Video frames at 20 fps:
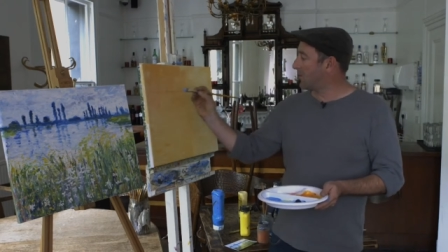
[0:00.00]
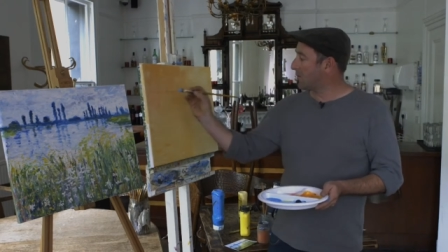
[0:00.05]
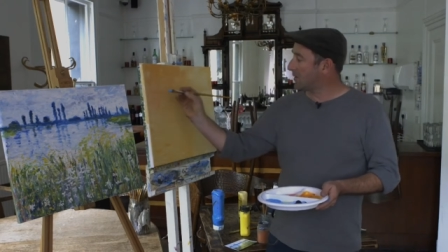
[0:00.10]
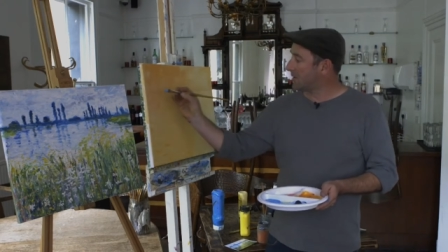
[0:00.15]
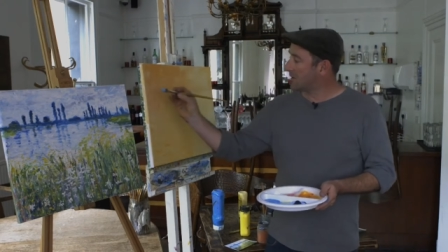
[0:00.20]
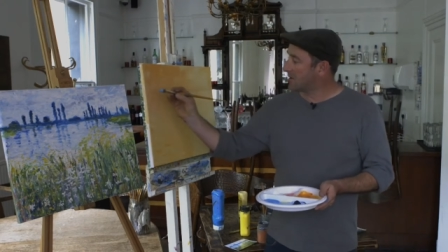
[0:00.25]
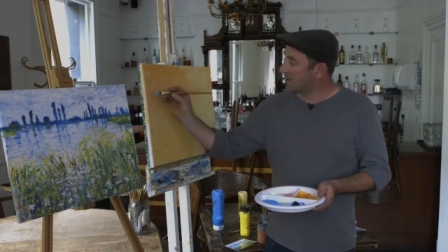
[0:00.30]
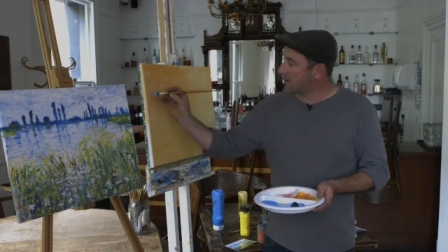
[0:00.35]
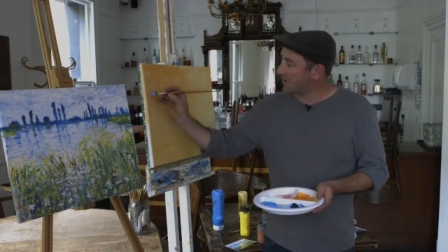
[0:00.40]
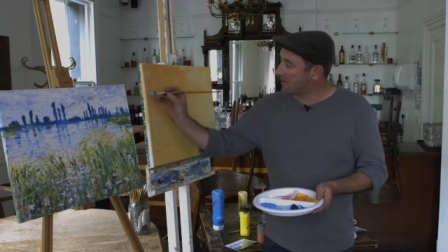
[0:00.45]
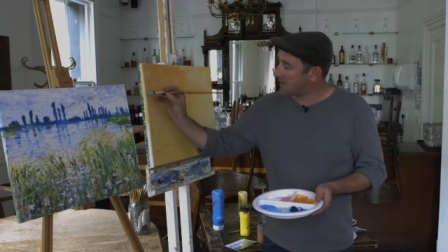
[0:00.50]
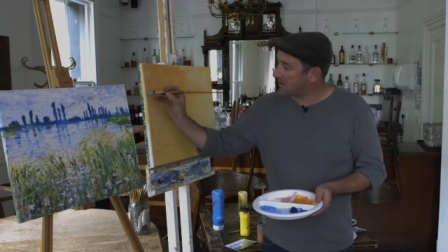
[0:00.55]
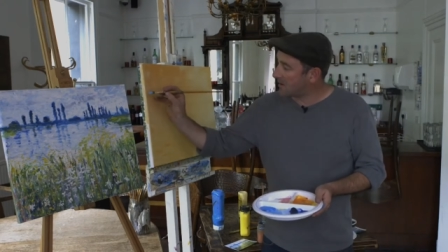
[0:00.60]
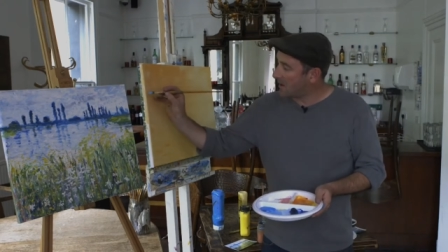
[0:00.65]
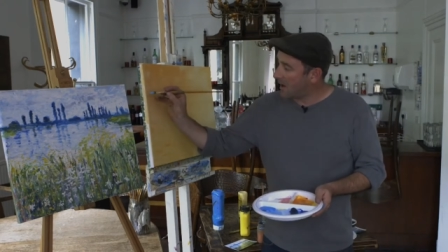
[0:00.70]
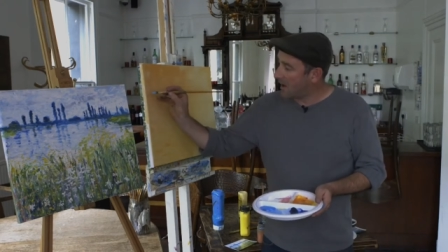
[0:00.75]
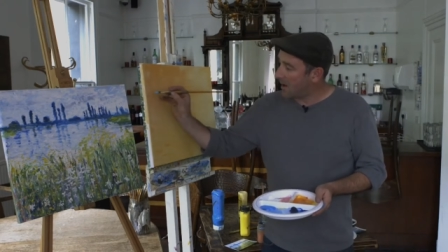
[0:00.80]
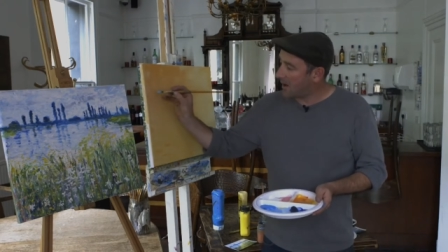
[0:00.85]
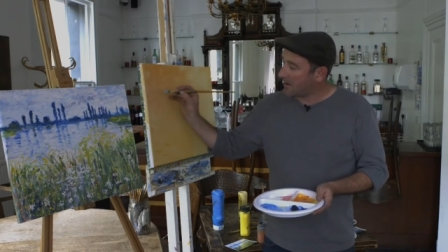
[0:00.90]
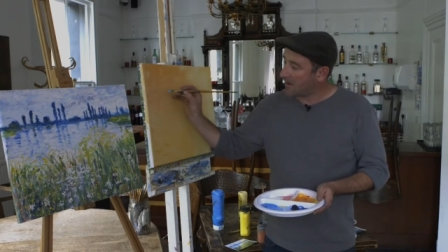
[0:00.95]
we're going to do this
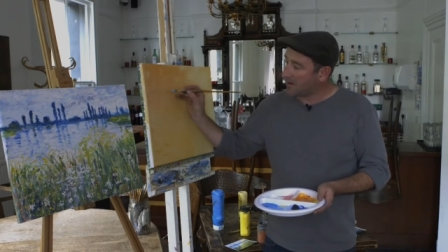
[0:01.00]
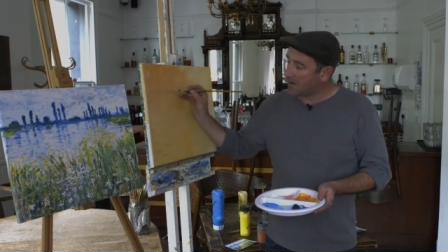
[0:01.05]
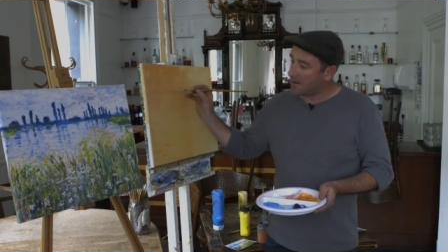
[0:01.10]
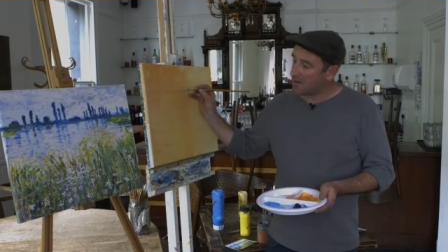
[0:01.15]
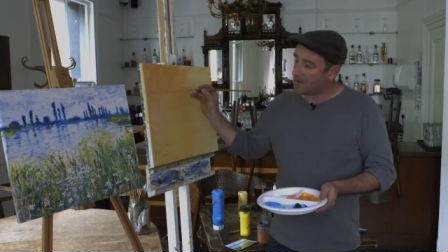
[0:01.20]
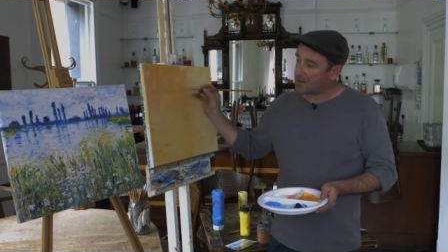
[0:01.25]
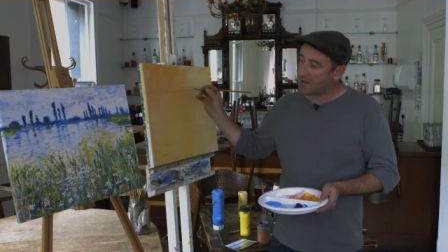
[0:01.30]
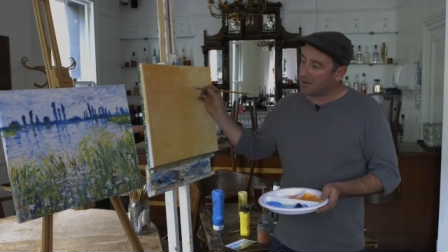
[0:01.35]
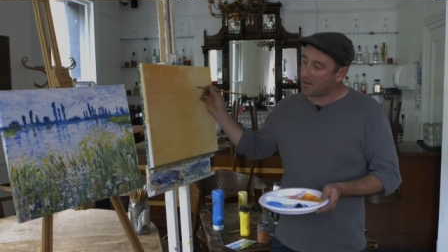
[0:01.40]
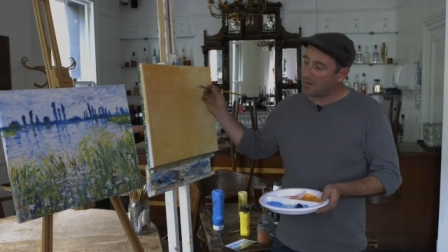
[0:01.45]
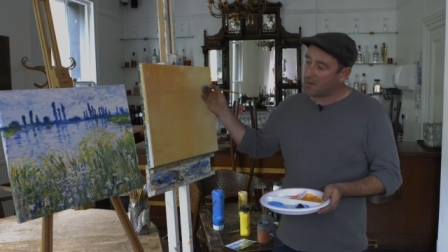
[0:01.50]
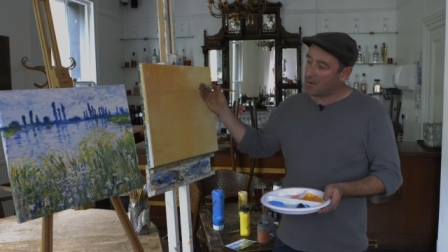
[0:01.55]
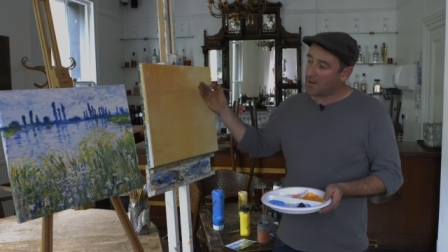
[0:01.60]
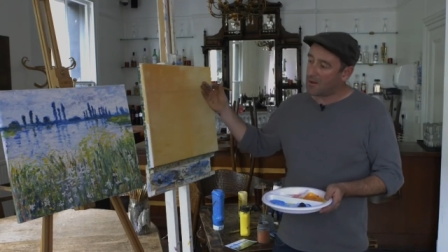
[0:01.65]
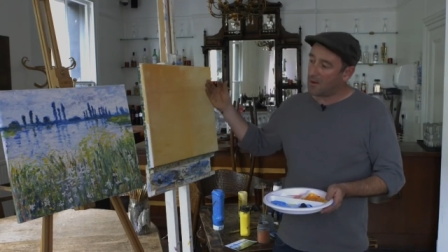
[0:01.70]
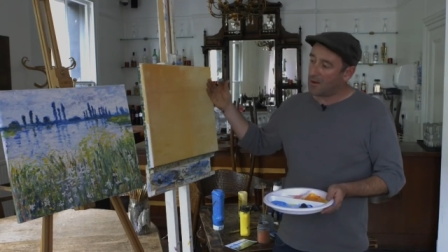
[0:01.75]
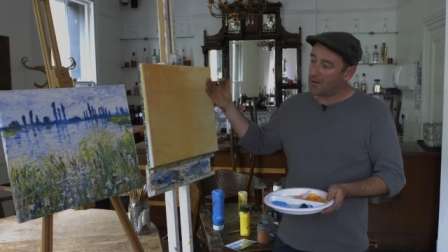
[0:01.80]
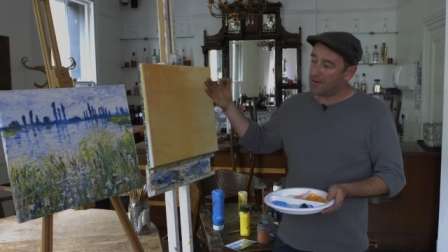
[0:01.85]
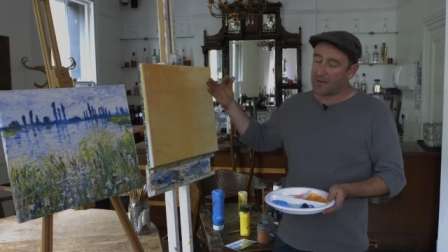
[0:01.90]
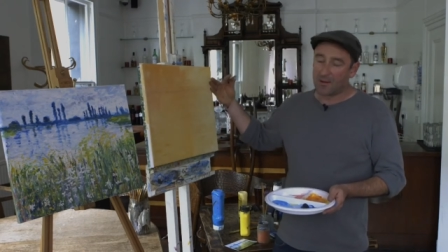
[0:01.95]
line and it's going to be
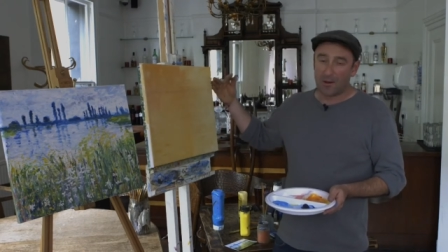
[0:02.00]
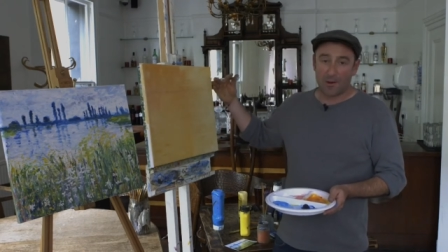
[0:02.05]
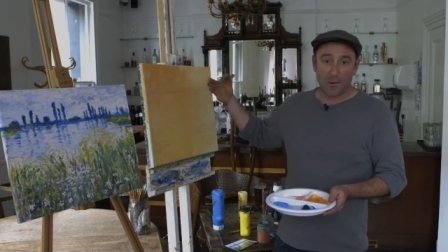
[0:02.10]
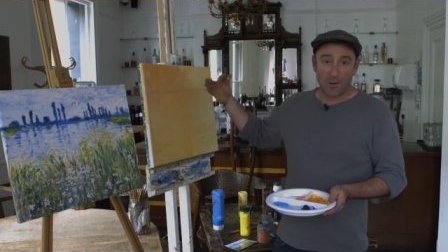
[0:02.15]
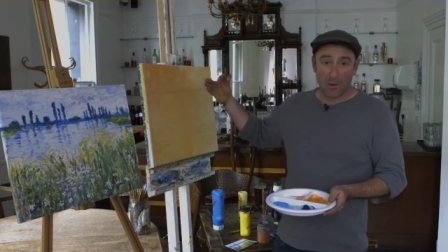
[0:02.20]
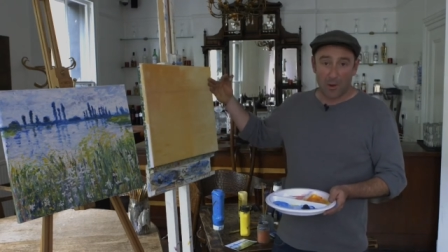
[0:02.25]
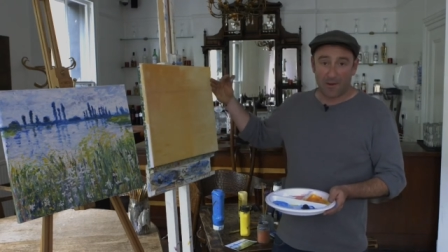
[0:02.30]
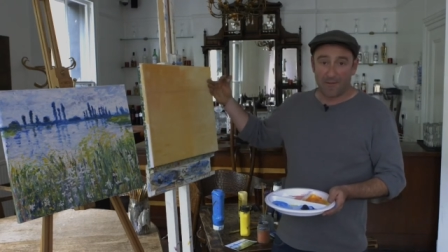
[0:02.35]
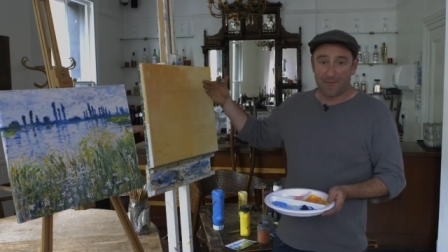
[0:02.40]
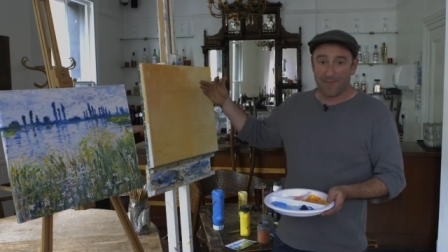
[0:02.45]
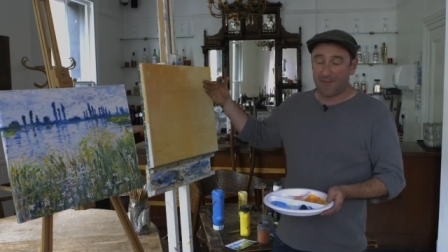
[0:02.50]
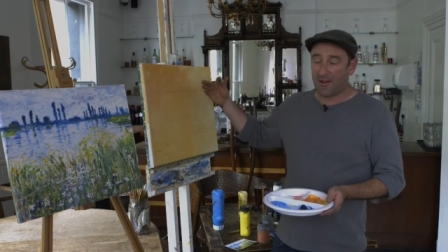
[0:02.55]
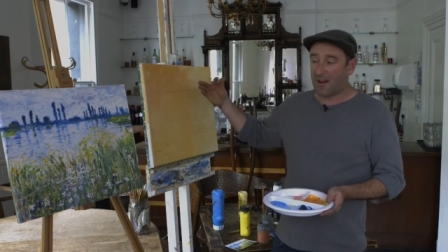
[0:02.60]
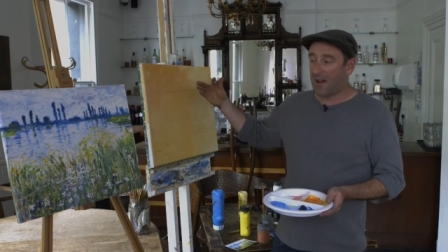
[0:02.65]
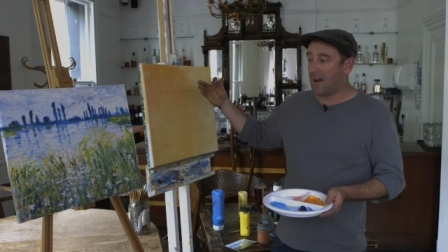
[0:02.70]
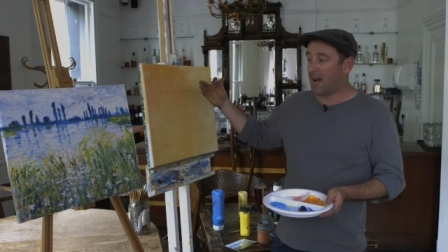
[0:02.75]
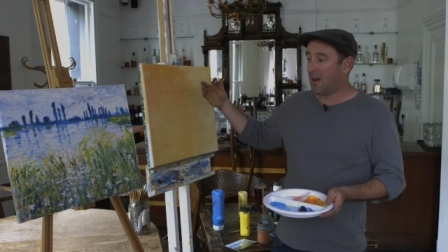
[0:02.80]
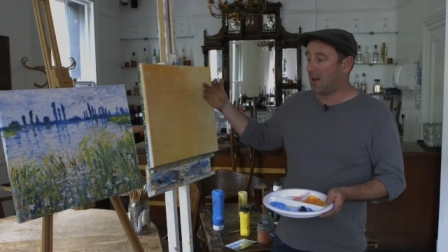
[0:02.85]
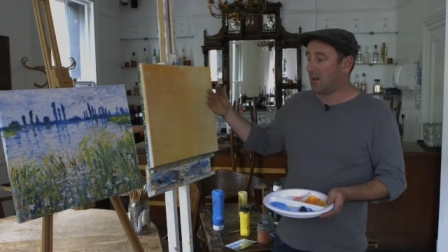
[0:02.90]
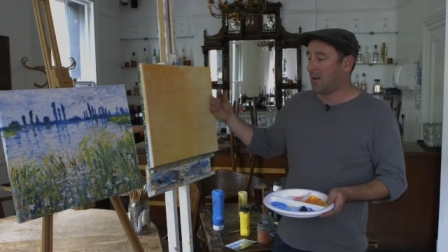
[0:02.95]
kind of quite, quite
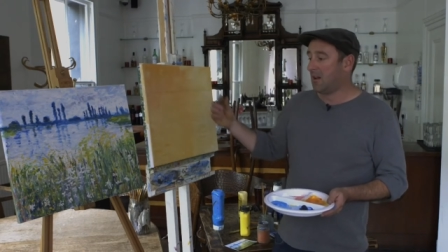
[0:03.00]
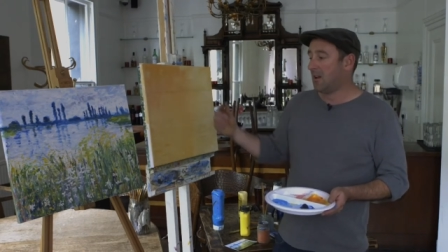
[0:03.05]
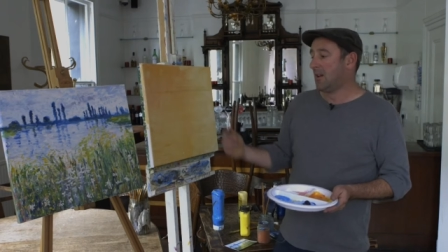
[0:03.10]
flat.